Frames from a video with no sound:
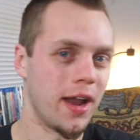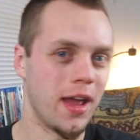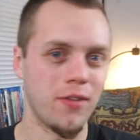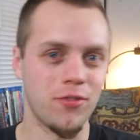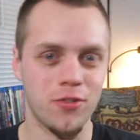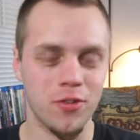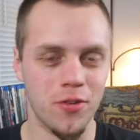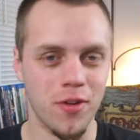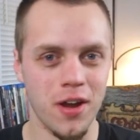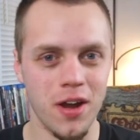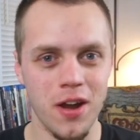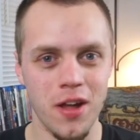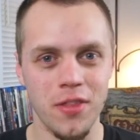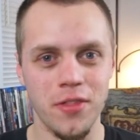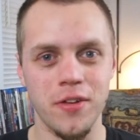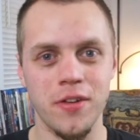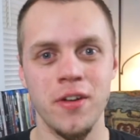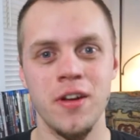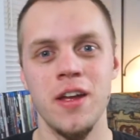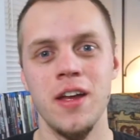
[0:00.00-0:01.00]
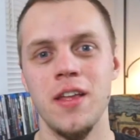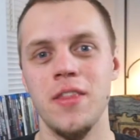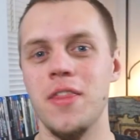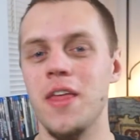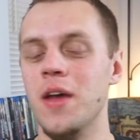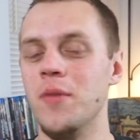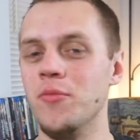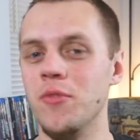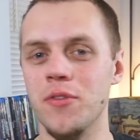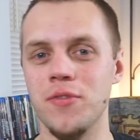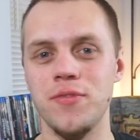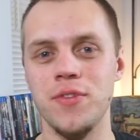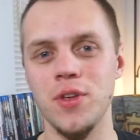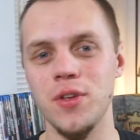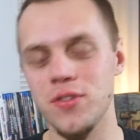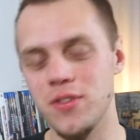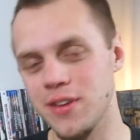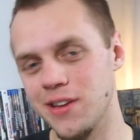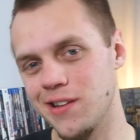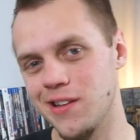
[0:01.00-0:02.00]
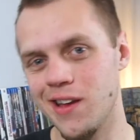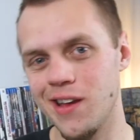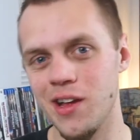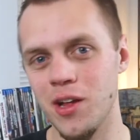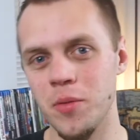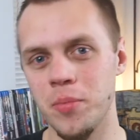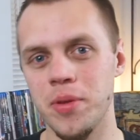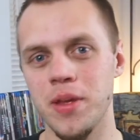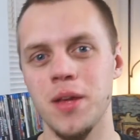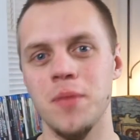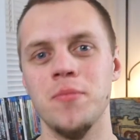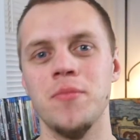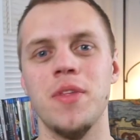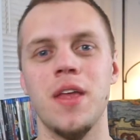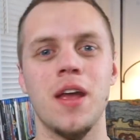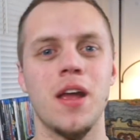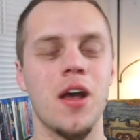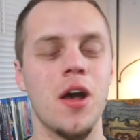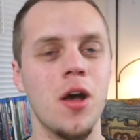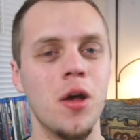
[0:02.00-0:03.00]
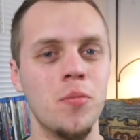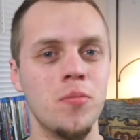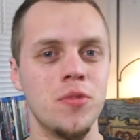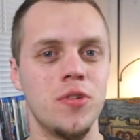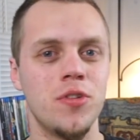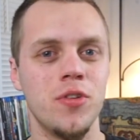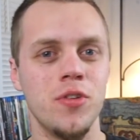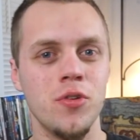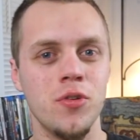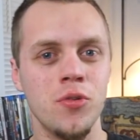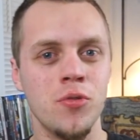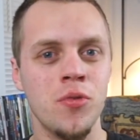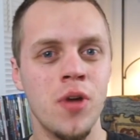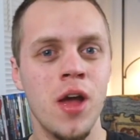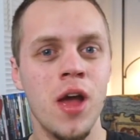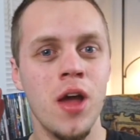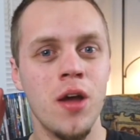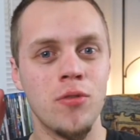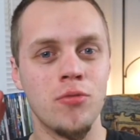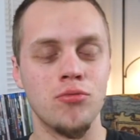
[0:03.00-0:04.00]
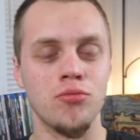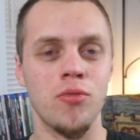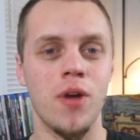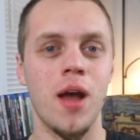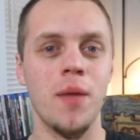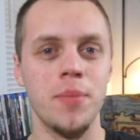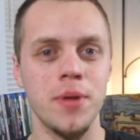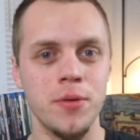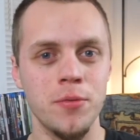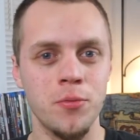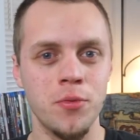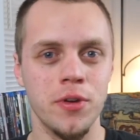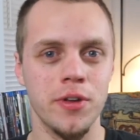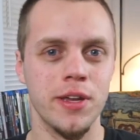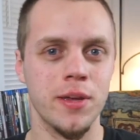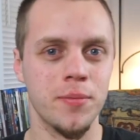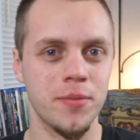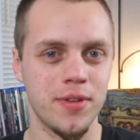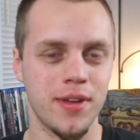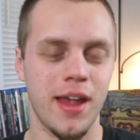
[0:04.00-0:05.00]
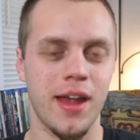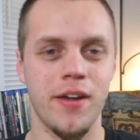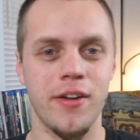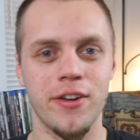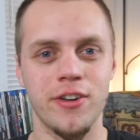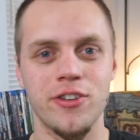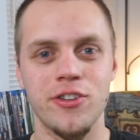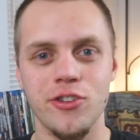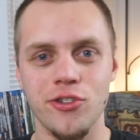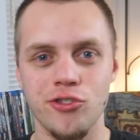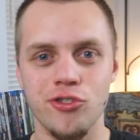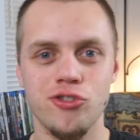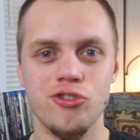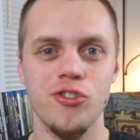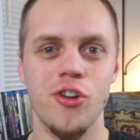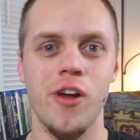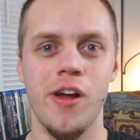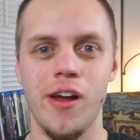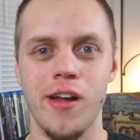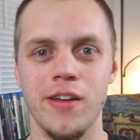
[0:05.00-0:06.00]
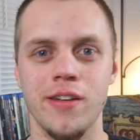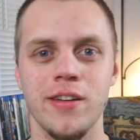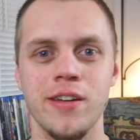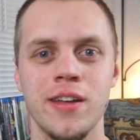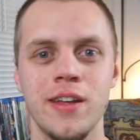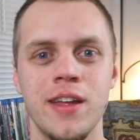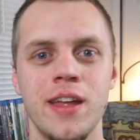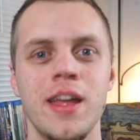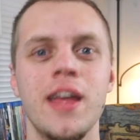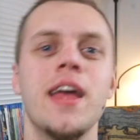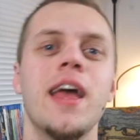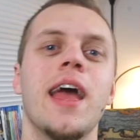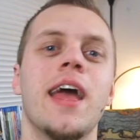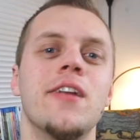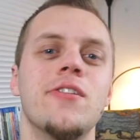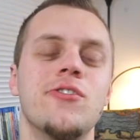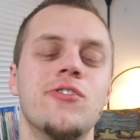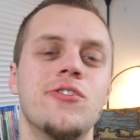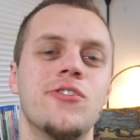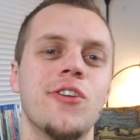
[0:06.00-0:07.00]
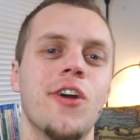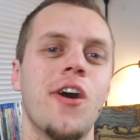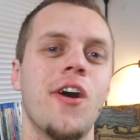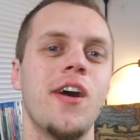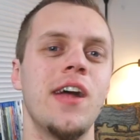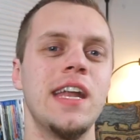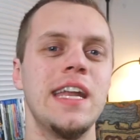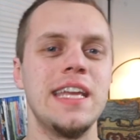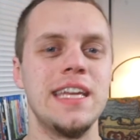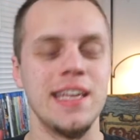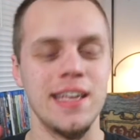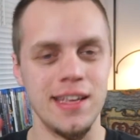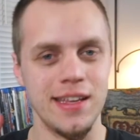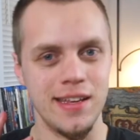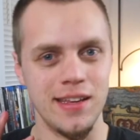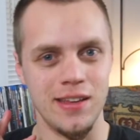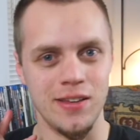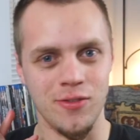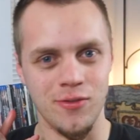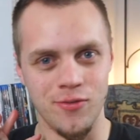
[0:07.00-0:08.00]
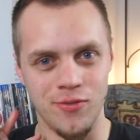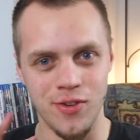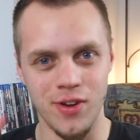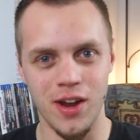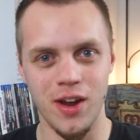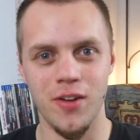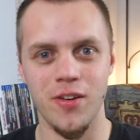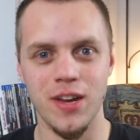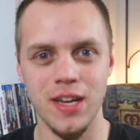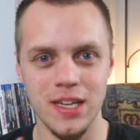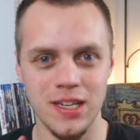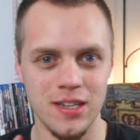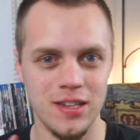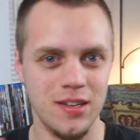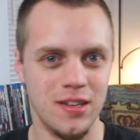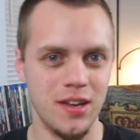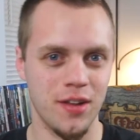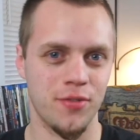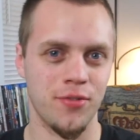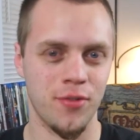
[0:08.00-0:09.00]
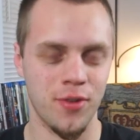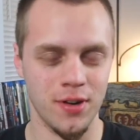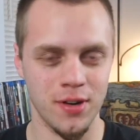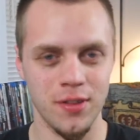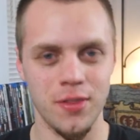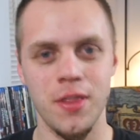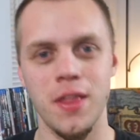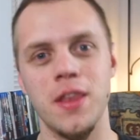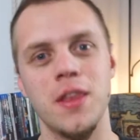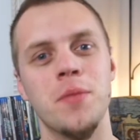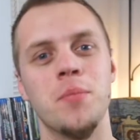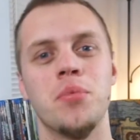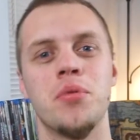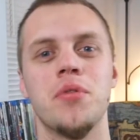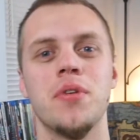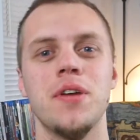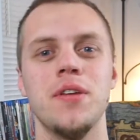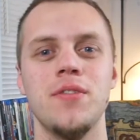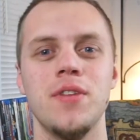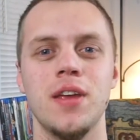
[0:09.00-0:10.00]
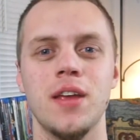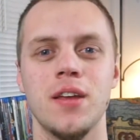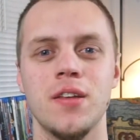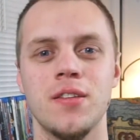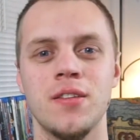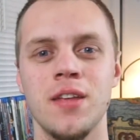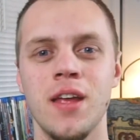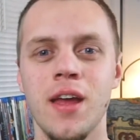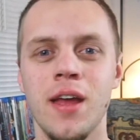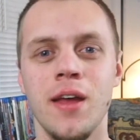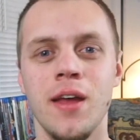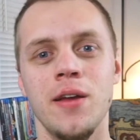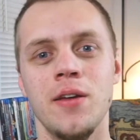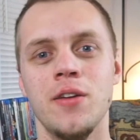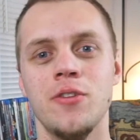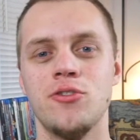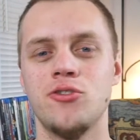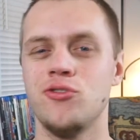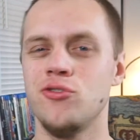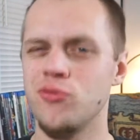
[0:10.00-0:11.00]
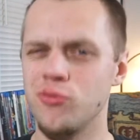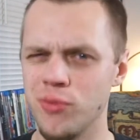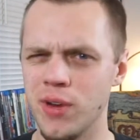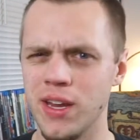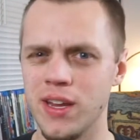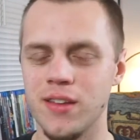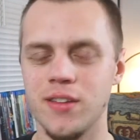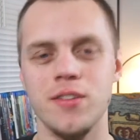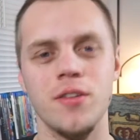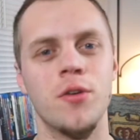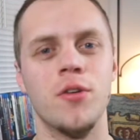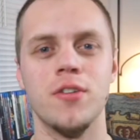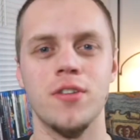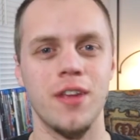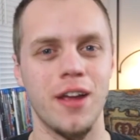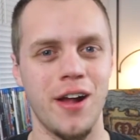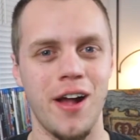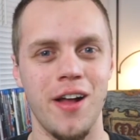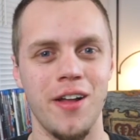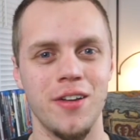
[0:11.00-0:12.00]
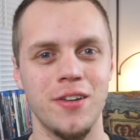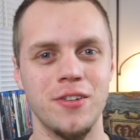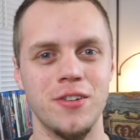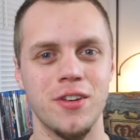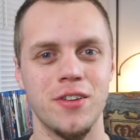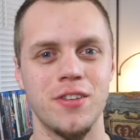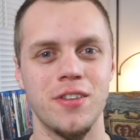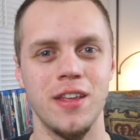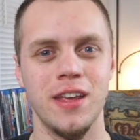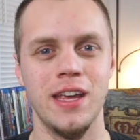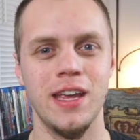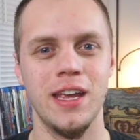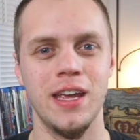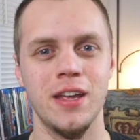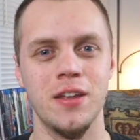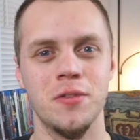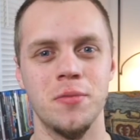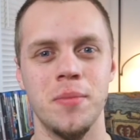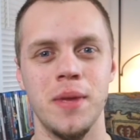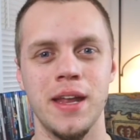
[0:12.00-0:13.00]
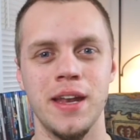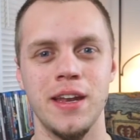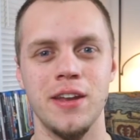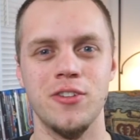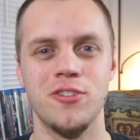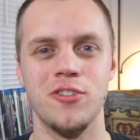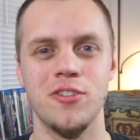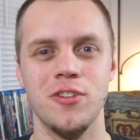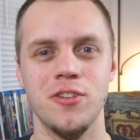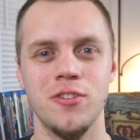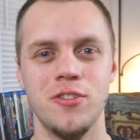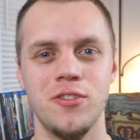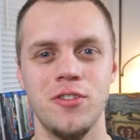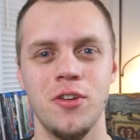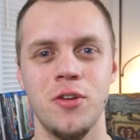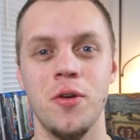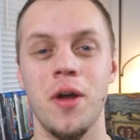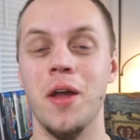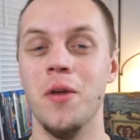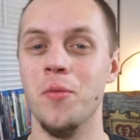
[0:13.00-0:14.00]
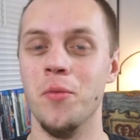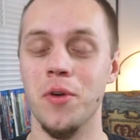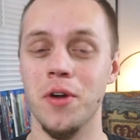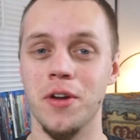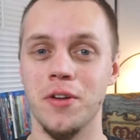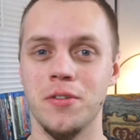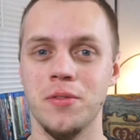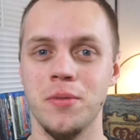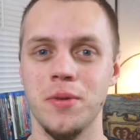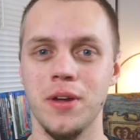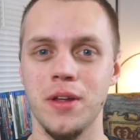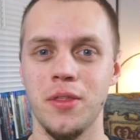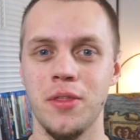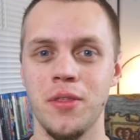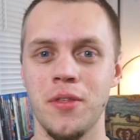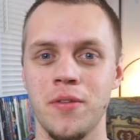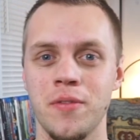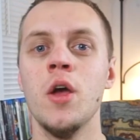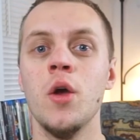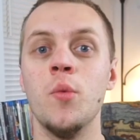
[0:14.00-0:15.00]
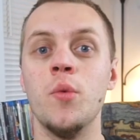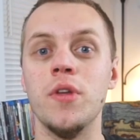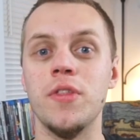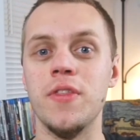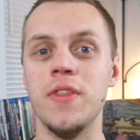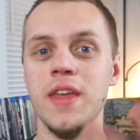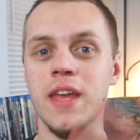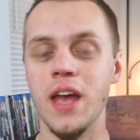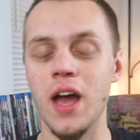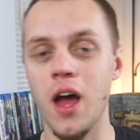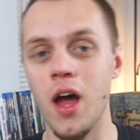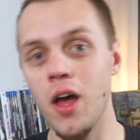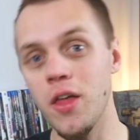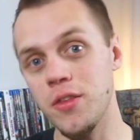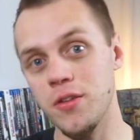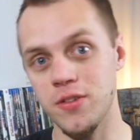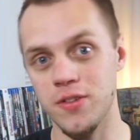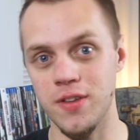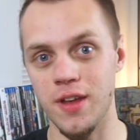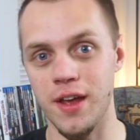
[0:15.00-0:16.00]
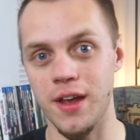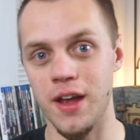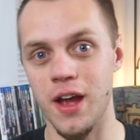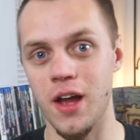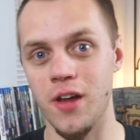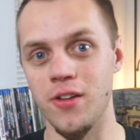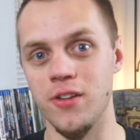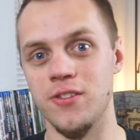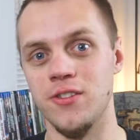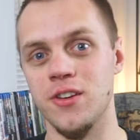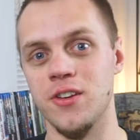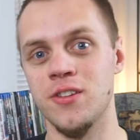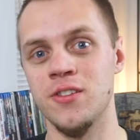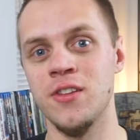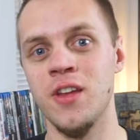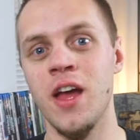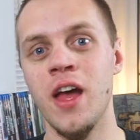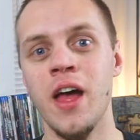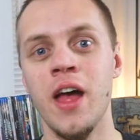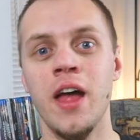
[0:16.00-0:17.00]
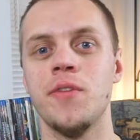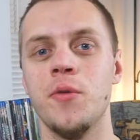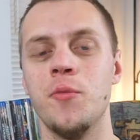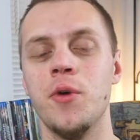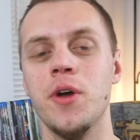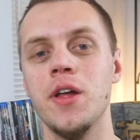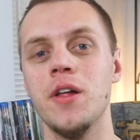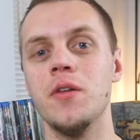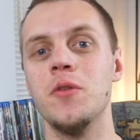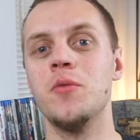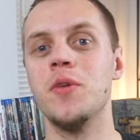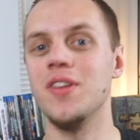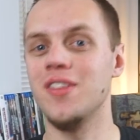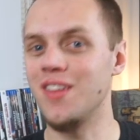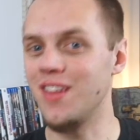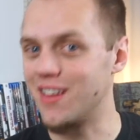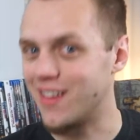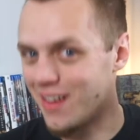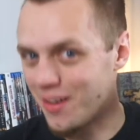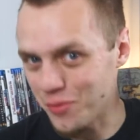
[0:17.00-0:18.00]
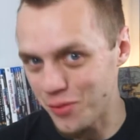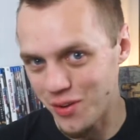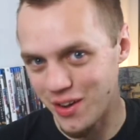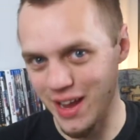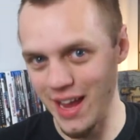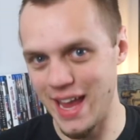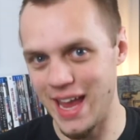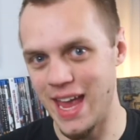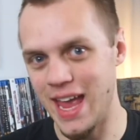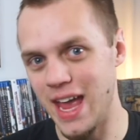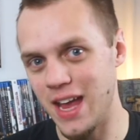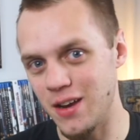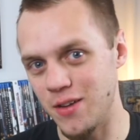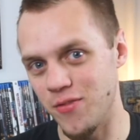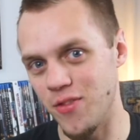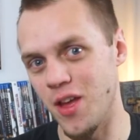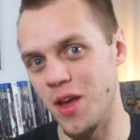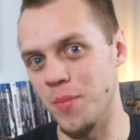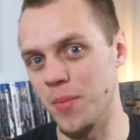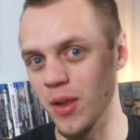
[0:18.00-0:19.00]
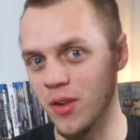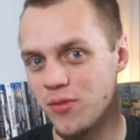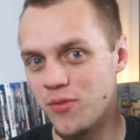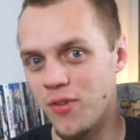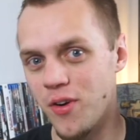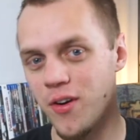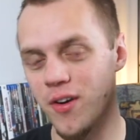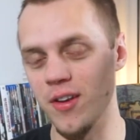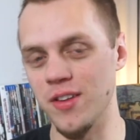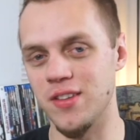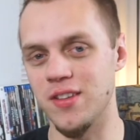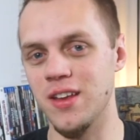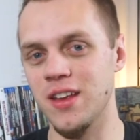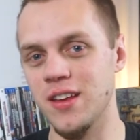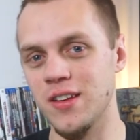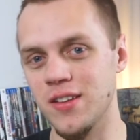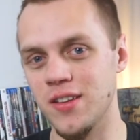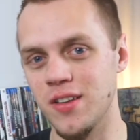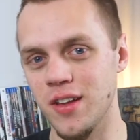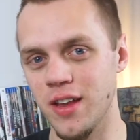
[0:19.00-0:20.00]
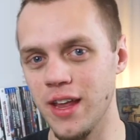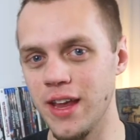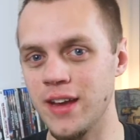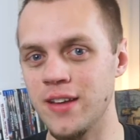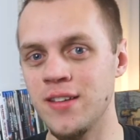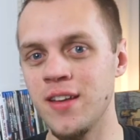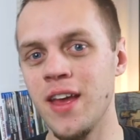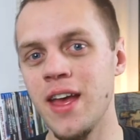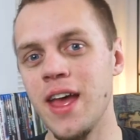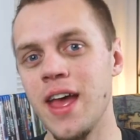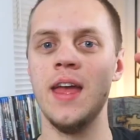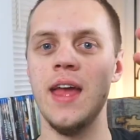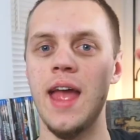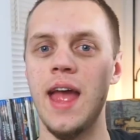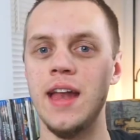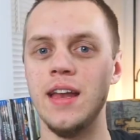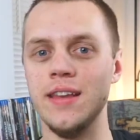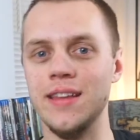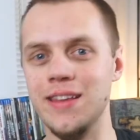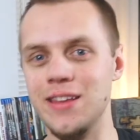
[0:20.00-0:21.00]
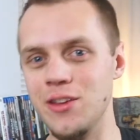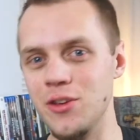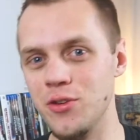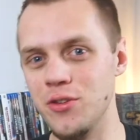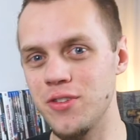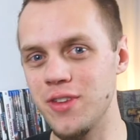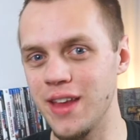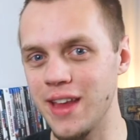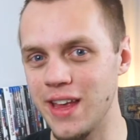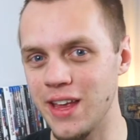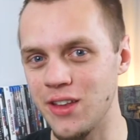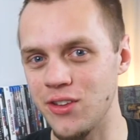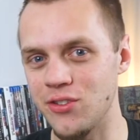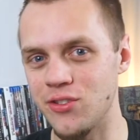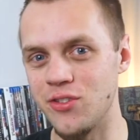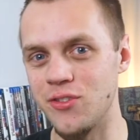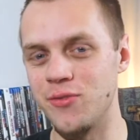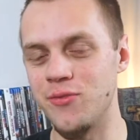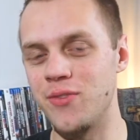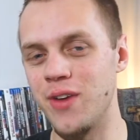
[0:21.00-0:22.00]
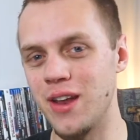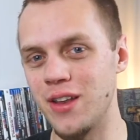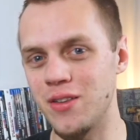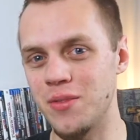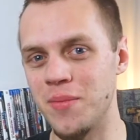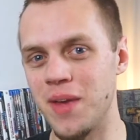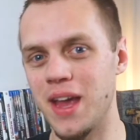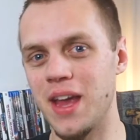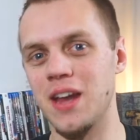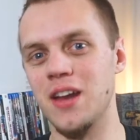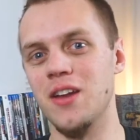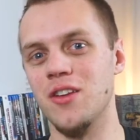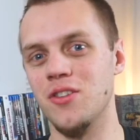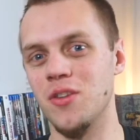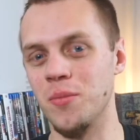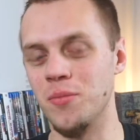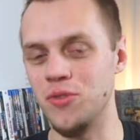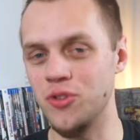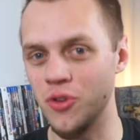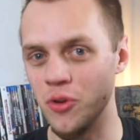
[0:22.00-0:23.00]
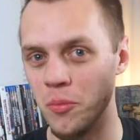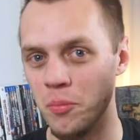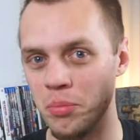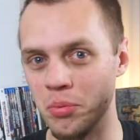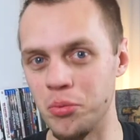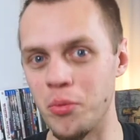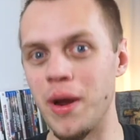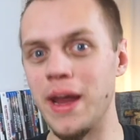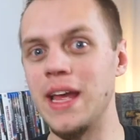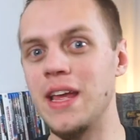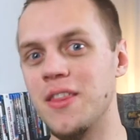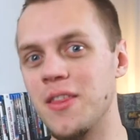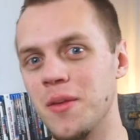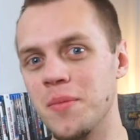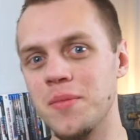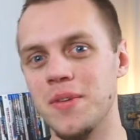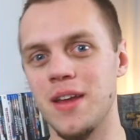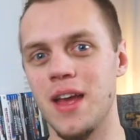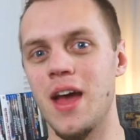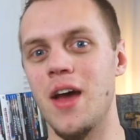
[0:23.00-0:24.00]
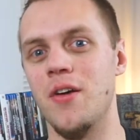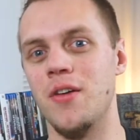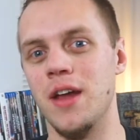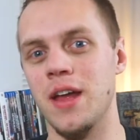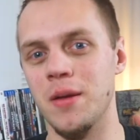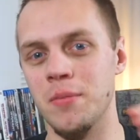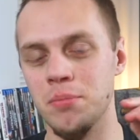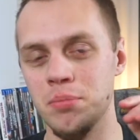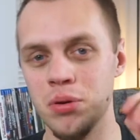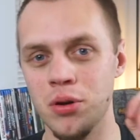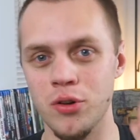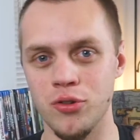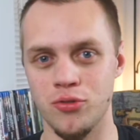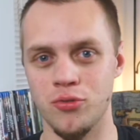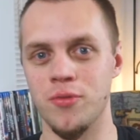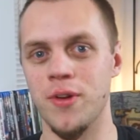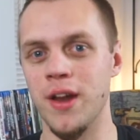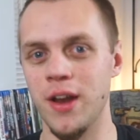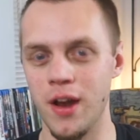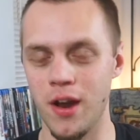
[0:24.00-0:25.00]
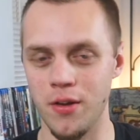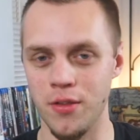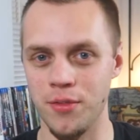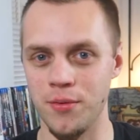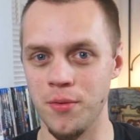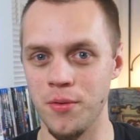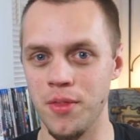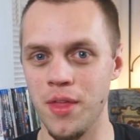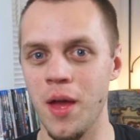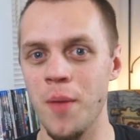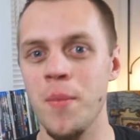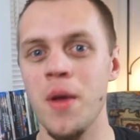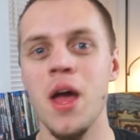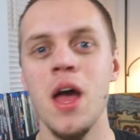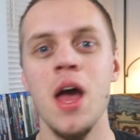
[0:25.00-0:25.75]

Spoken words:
after another, them refusing to help him, they come to Robin Williams' character, Sean. And Sean is very different than the previous shrinks or psychologists that he has been introduced to and worked with. With the other psychologists, Will was a level ahead of them as far as intellect, and using his defense mechanism to break them down and push right on through them,